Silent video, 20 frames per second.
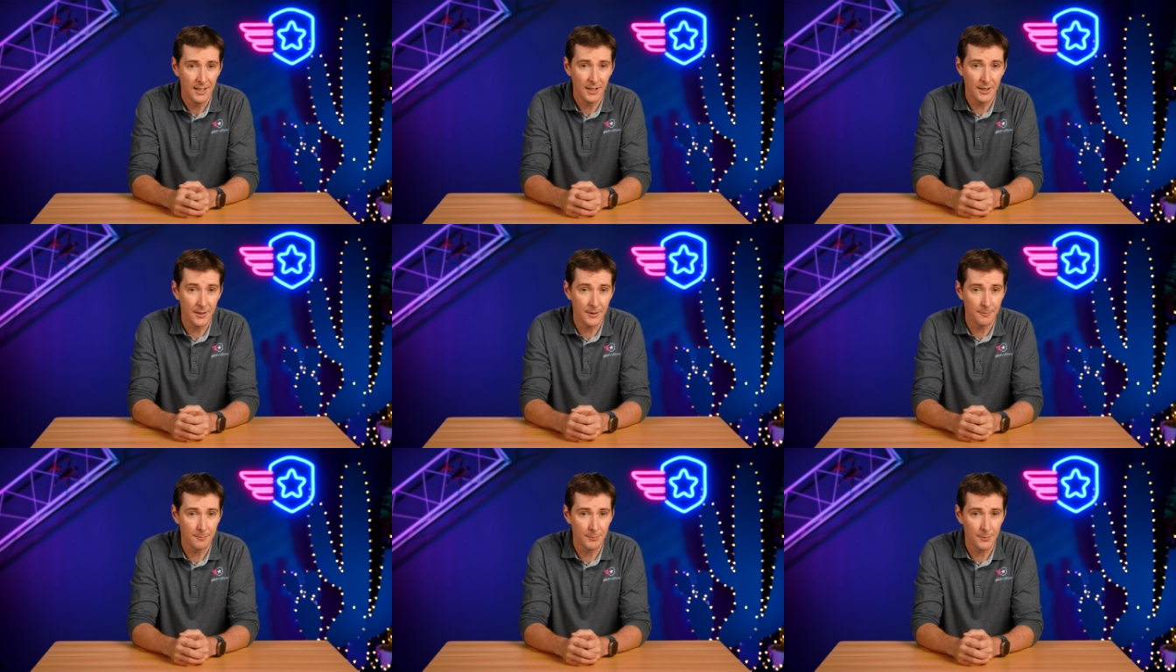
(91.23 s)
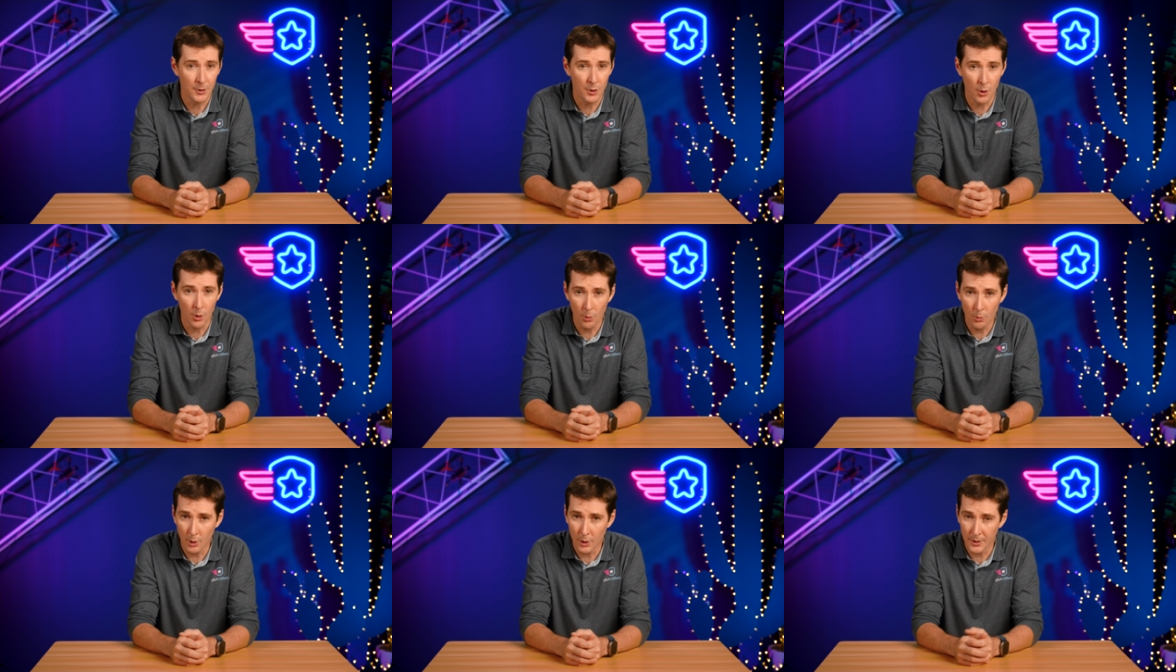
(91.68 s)
Uh,
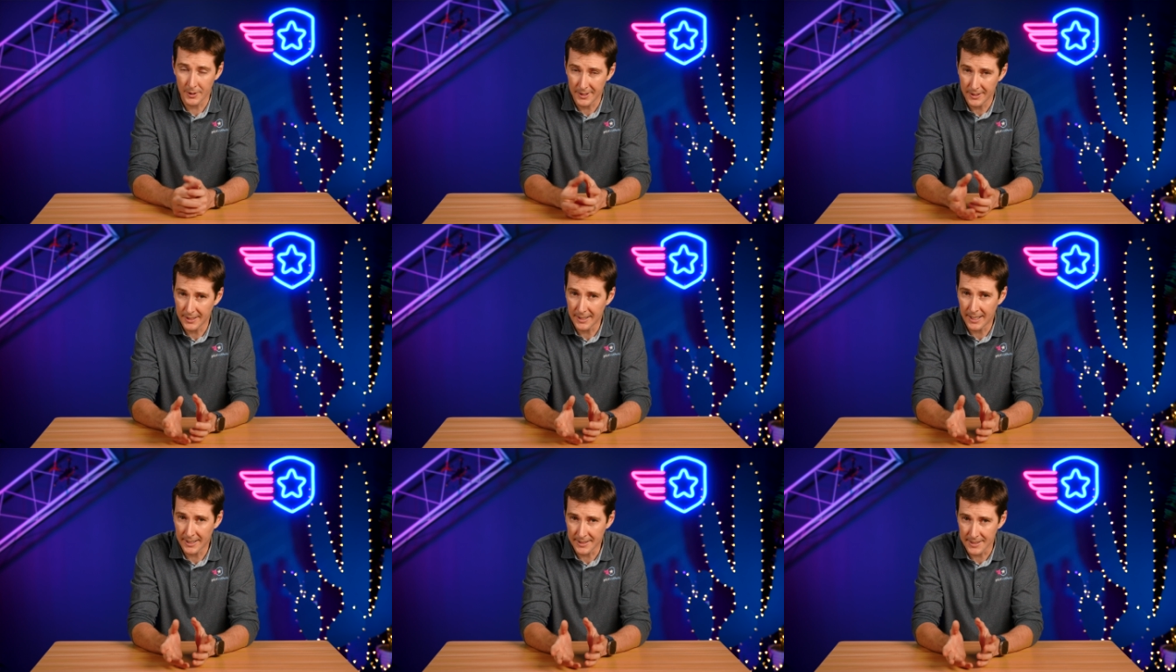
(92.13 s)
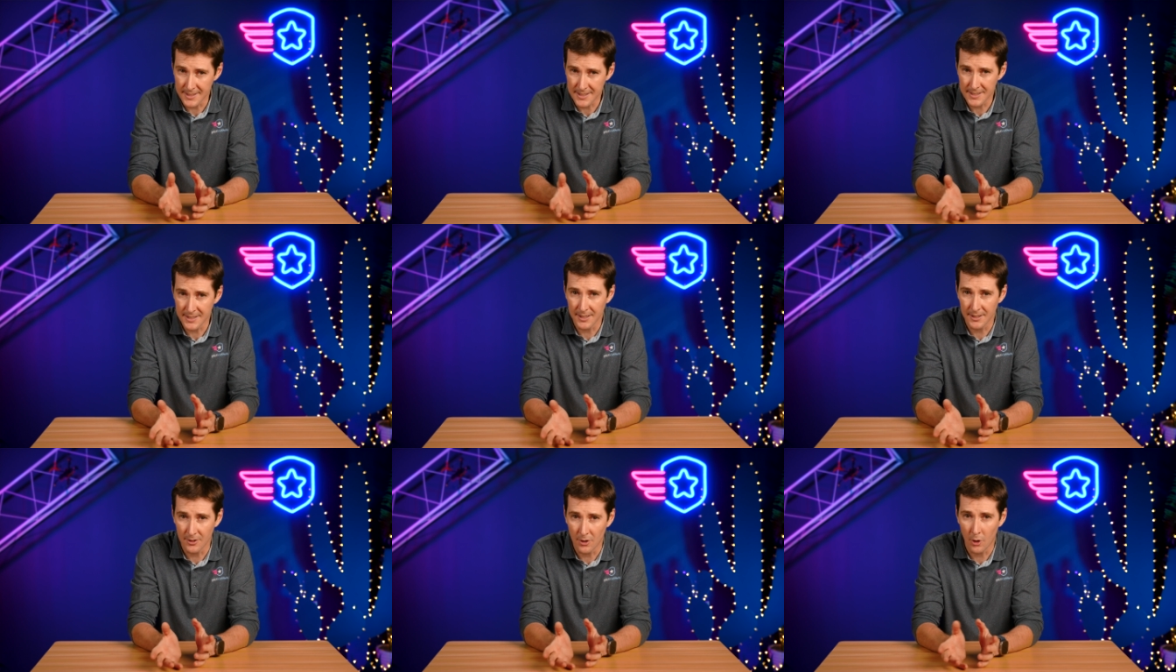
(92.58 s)
no word, like I
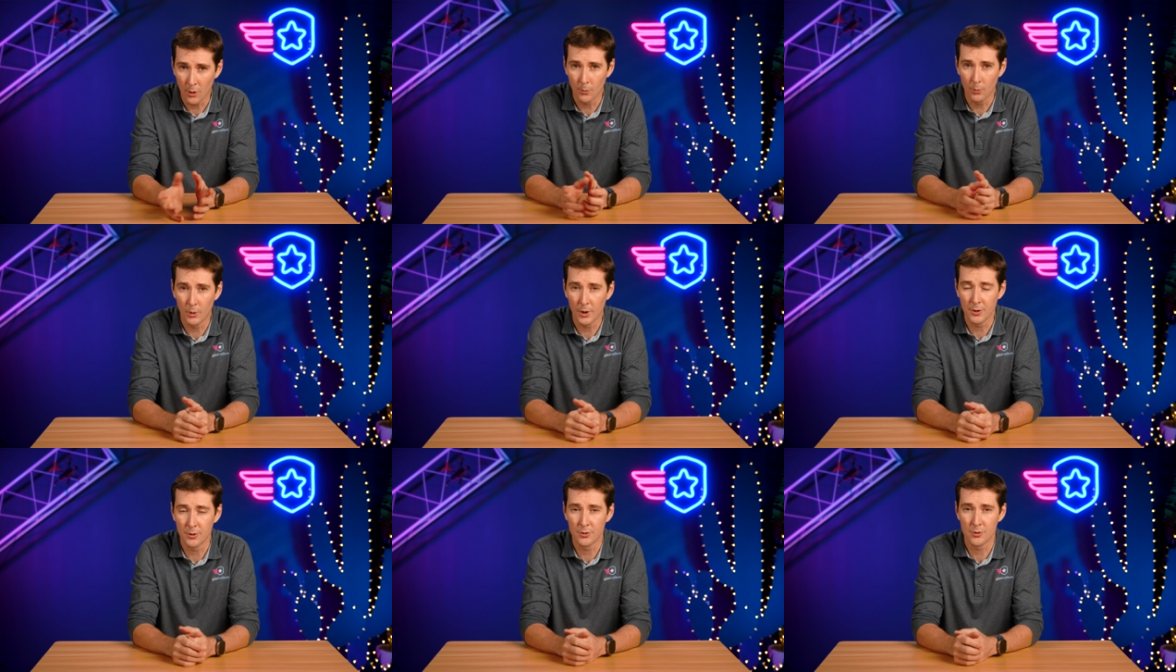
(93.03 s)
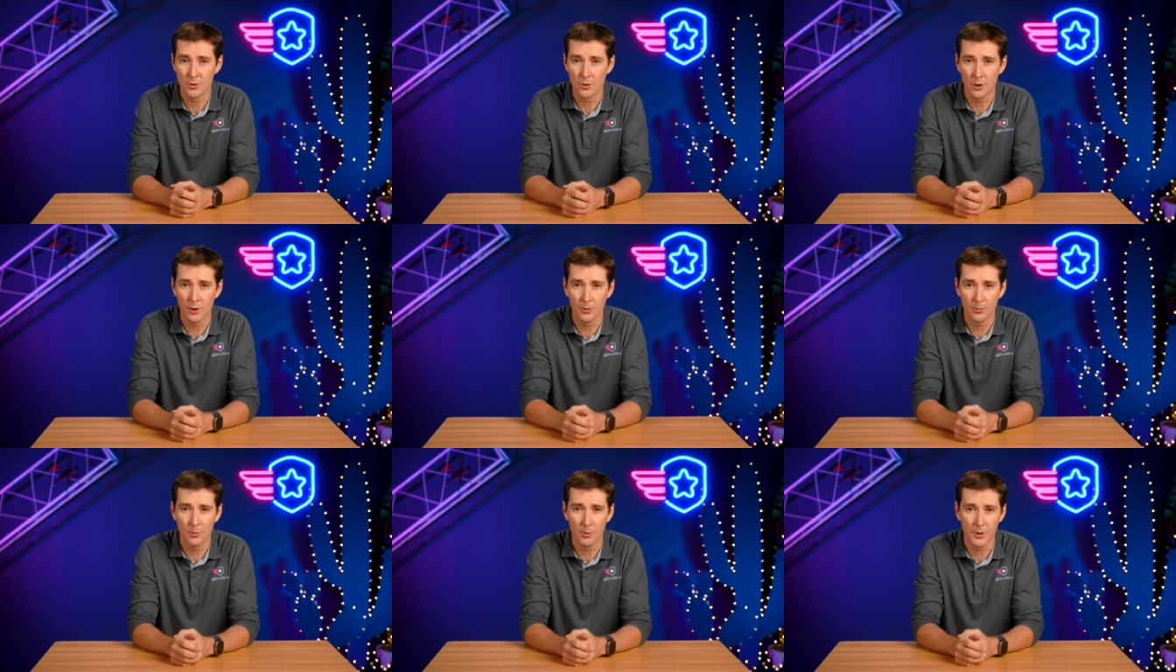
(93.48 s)
said, on what the
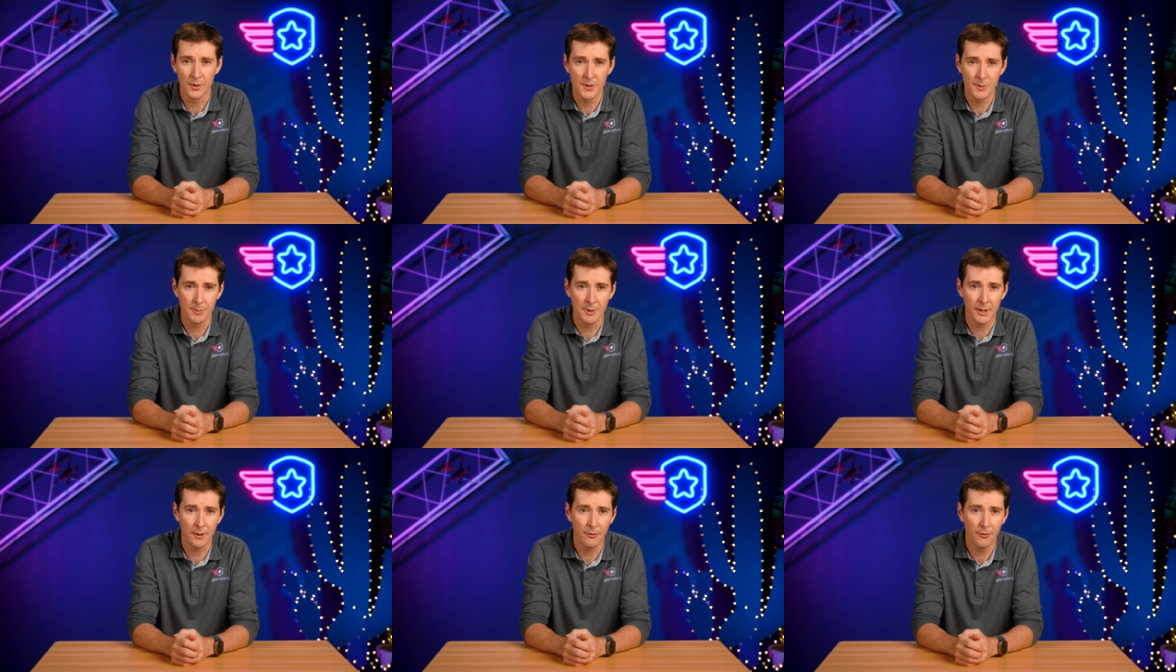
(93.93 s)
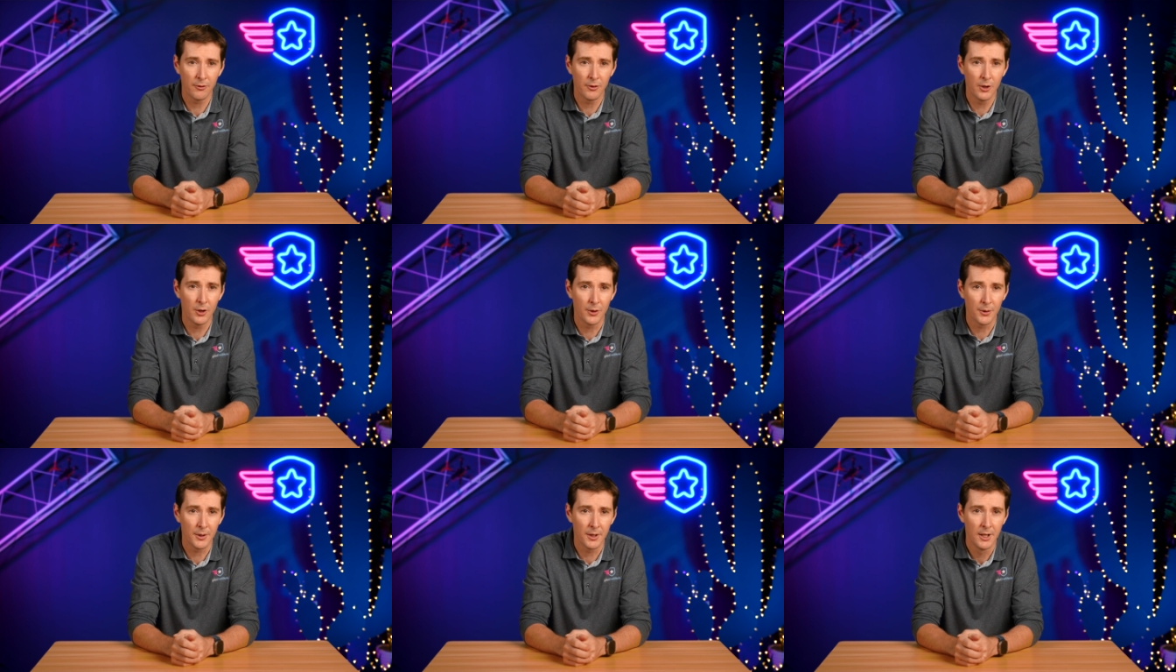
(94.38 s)
drone was being
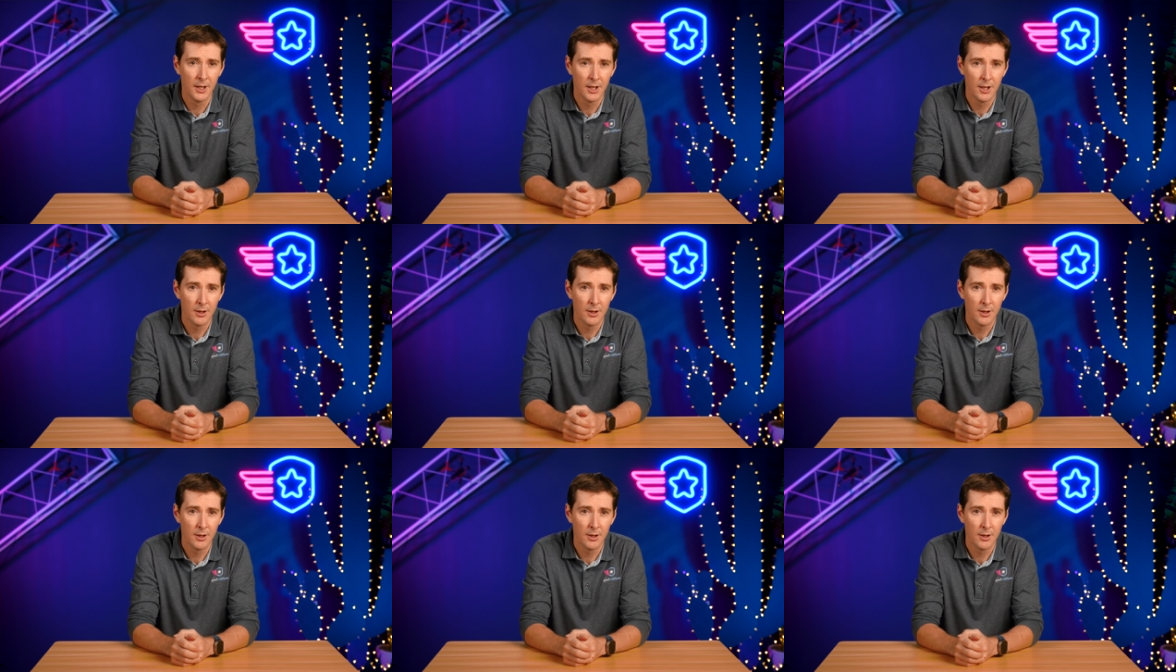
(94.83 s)
flown,